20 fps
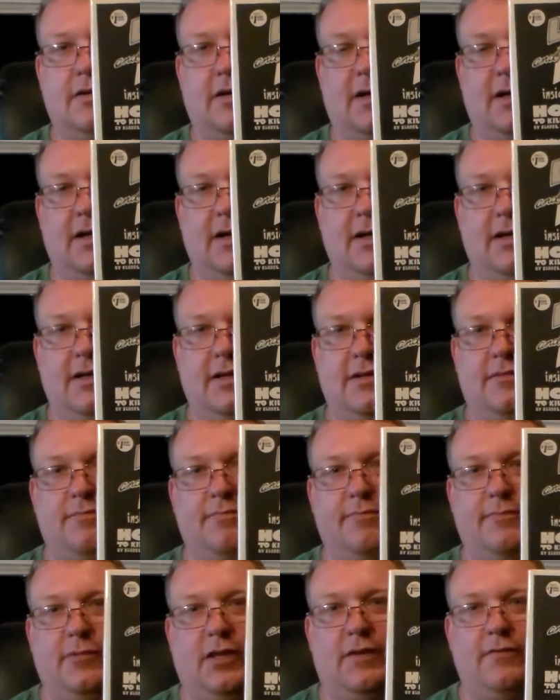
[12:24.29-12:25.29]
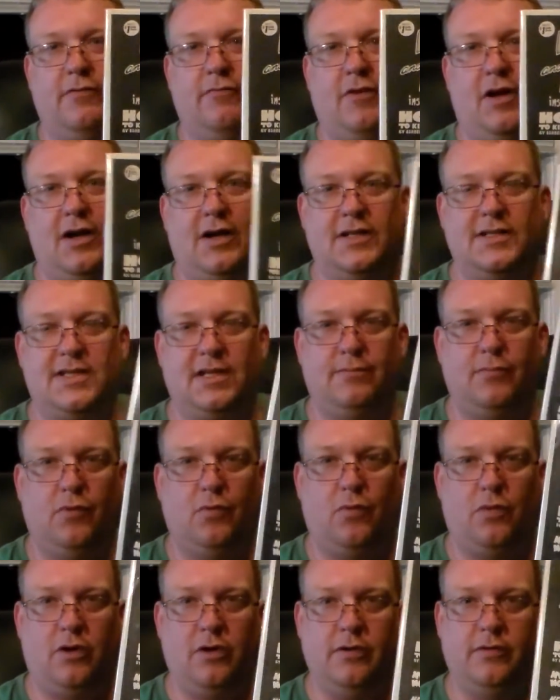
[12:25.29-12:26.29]
I Love and Rockets number
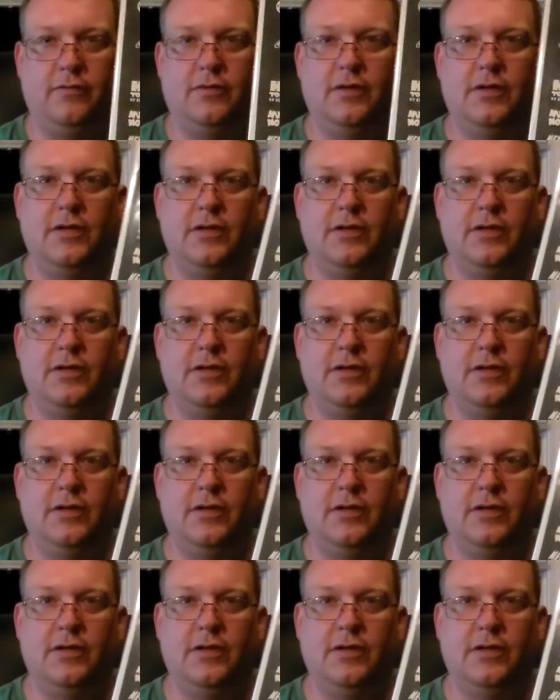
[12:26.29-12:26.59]
one.